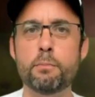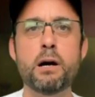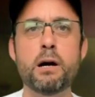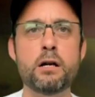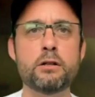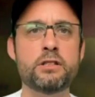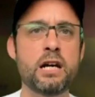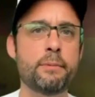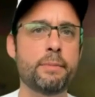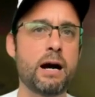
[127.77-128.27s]

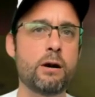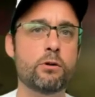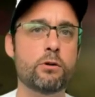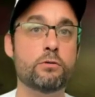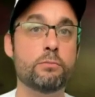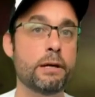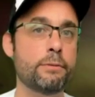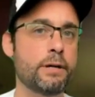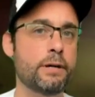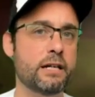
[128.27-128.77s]
part-time
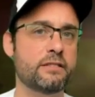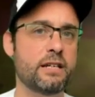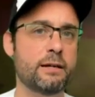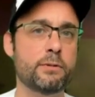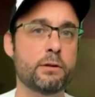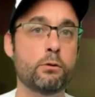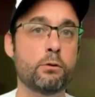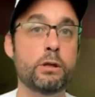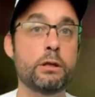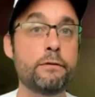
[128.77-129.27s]
hours may be
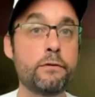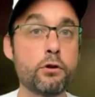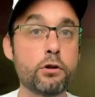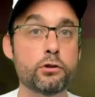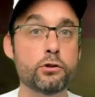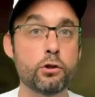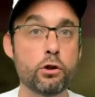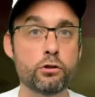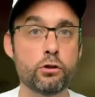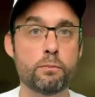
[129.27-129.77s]
acceptable if your
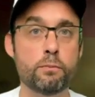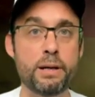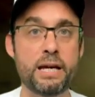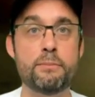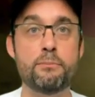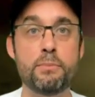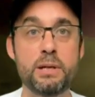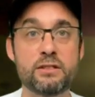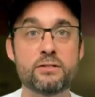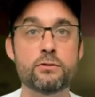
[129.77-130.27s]
total pay
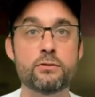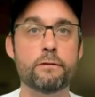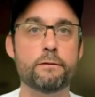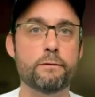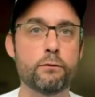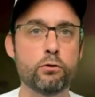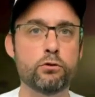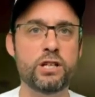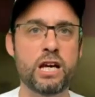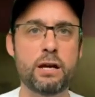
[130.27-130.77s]
meets the
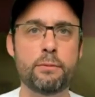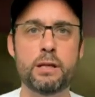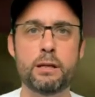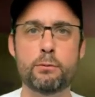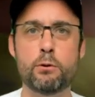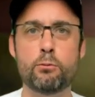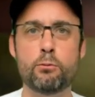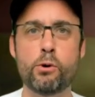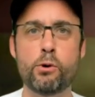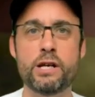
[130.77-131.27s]
full-time
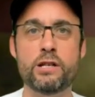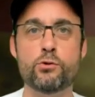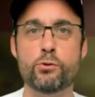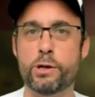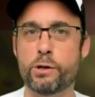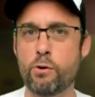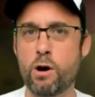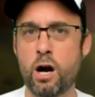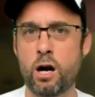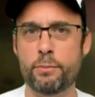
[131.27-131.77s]
minimum wage
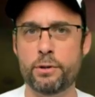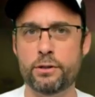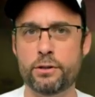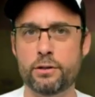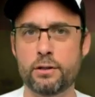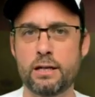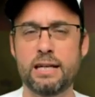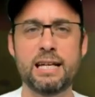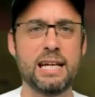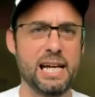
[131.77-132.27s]
requirement.
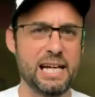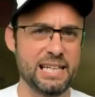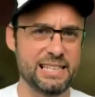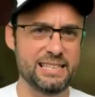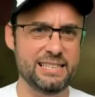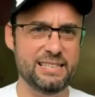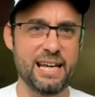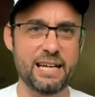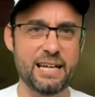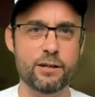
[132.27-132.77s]

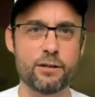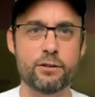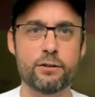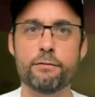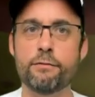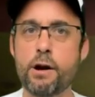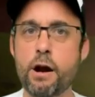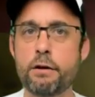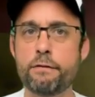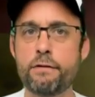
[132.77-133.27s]
Second,
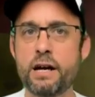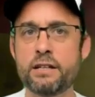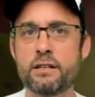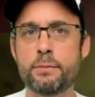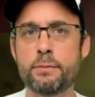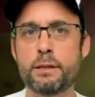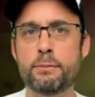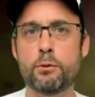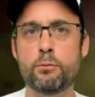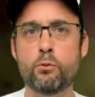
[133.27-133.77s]
verify the
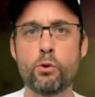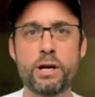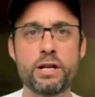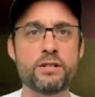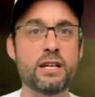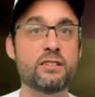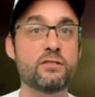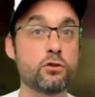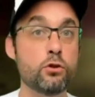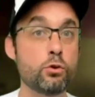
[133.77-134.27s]
minimum
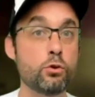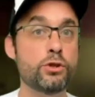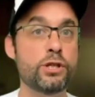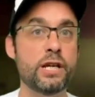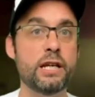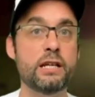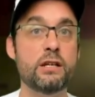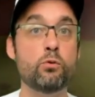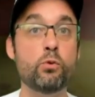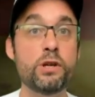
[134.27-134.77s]
wage
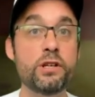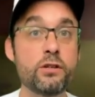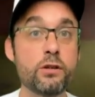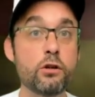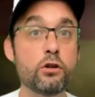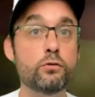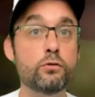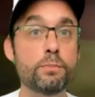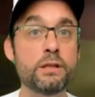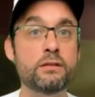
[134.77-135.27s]
associated with
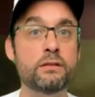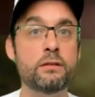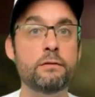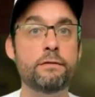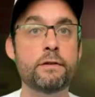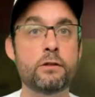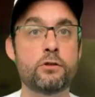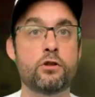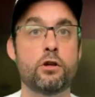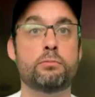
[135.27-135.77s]
your
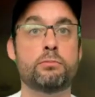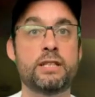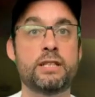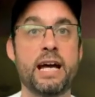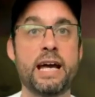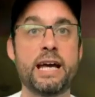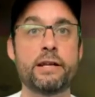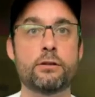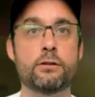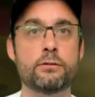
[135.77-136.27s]
specific job
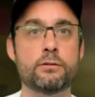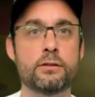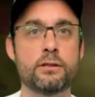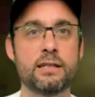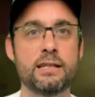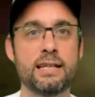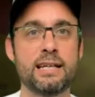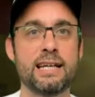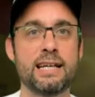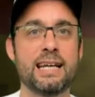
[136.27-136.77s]
title.
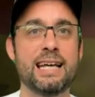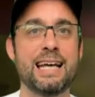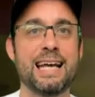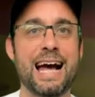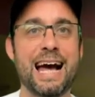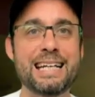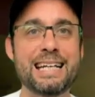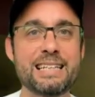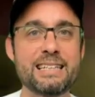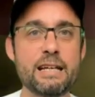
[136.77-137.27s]

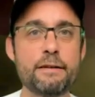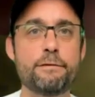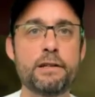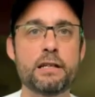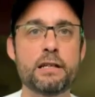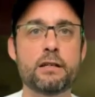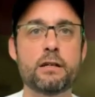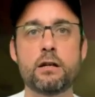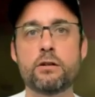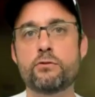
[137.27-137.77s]
An
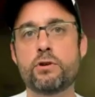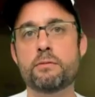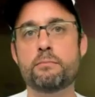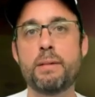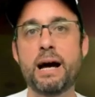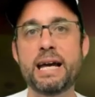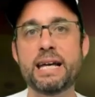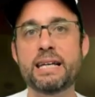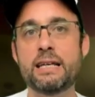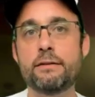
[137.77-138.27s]
indefinite contract
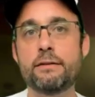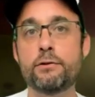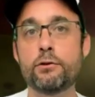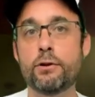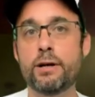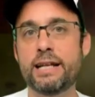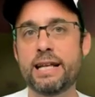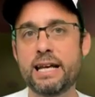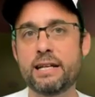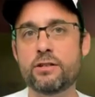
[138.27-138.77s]
might give you
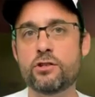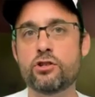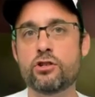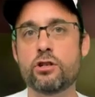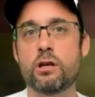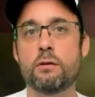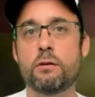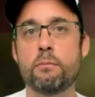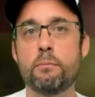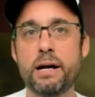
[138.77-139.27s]
an edge,
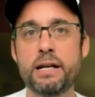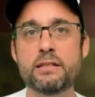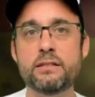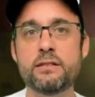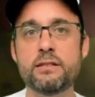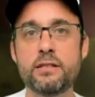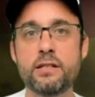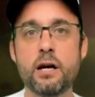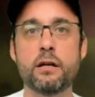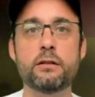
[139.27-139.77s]
but it's
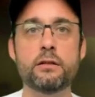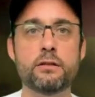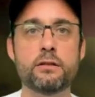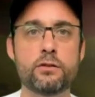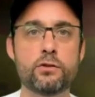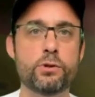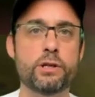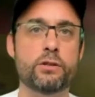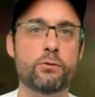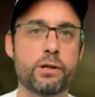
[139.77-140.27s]
not a
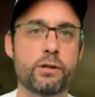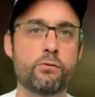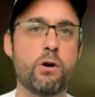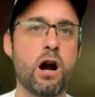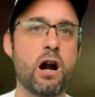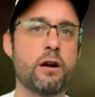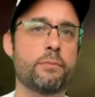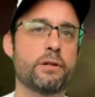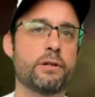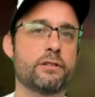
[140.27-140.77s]
strict
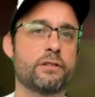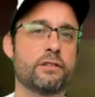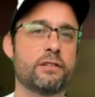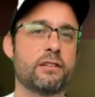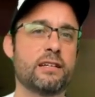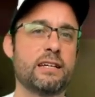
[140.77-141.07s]
requirement.